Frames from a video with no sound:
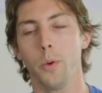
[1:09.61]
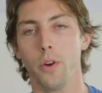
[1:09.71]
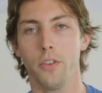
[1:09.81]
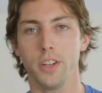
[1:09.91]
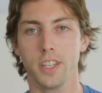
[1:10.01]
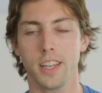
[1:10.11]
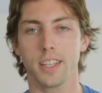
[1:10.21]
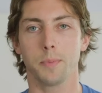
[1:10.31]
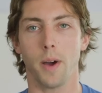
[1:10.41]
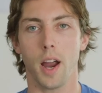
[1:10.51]
We were originally
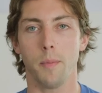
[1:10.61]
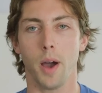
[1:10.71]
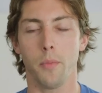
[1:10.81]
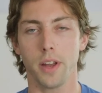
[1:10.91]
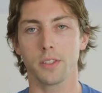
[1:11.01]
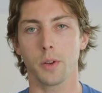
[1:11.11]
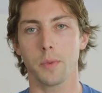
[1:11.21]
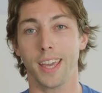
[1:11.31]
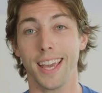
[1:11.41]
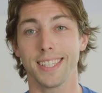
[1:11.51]
inspired by
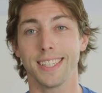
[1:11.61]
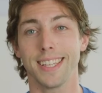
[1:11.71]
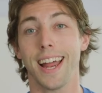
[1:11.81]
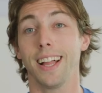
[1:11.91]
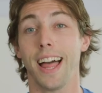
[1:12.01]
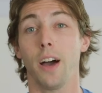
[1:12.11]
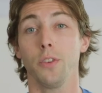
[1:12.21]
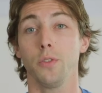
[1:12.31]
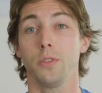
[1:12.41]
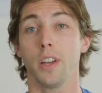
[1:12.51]
brainstorming cases that
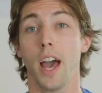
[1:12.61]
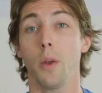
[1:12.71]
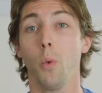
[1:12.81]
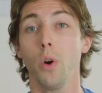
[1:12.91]
allowed you to add